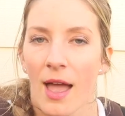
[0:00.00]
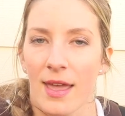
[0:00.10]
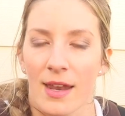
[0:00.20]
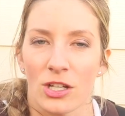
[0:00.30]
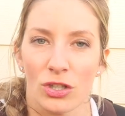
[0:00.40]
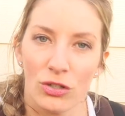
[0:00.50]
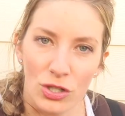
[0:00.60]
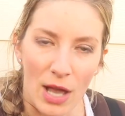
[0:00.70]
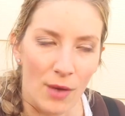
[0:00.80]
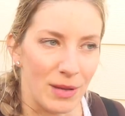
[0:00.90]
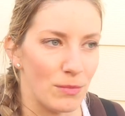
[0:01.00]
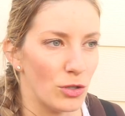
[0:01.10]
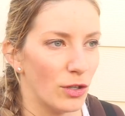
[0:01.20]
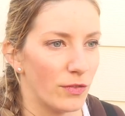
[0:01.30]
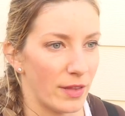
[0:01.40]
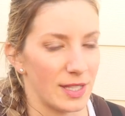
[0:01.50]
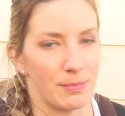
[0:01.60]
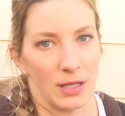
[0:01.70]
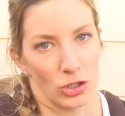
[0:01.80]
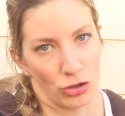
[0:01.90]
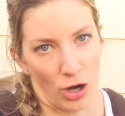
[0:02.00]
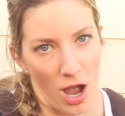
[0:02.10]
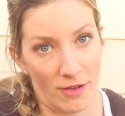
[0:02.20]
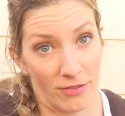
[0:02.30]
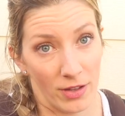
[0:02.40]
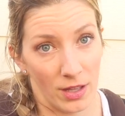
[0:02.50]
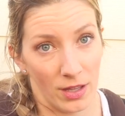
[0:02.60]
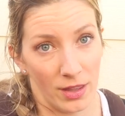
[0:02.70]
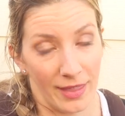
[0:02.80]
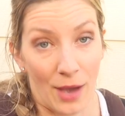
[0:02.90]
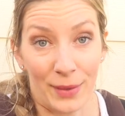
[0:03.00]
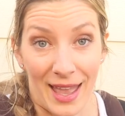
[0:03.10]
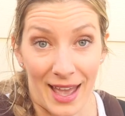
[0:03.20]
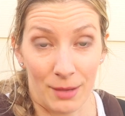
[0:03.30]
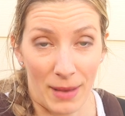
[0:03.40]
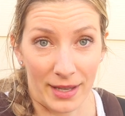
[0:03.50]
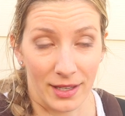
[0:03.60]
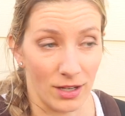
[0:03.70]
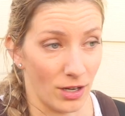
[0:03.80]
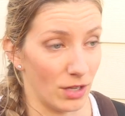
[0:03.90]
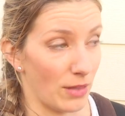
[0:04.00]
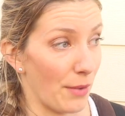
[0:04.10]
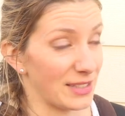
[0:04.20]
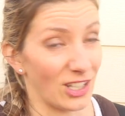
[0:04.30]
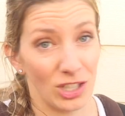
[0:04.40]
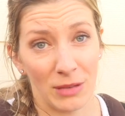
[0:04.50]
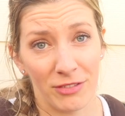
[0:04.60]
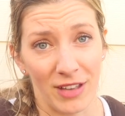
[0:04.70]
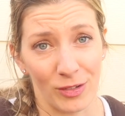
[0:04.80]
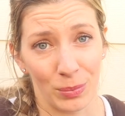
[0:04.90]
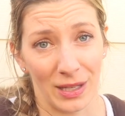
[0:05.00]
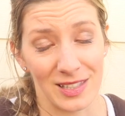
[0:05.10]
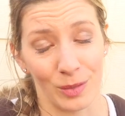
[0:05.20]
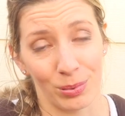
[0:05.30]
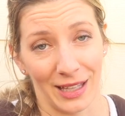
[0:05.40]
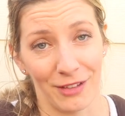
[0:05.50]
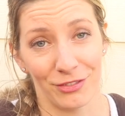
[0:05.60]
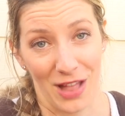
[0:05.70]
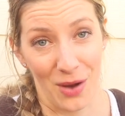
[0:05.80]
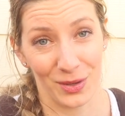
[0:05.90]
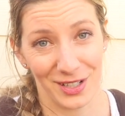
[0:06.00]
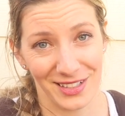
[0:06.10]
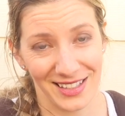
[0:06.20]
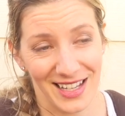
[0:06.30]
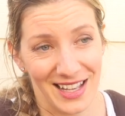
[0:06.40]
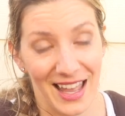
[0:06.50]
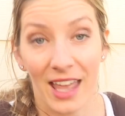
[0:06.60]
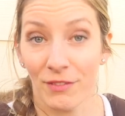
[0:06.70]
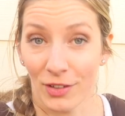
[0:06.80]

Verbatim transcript: And I showed you how we moved this big trough that we had back here, and that was actually my favorite place to plant flowers and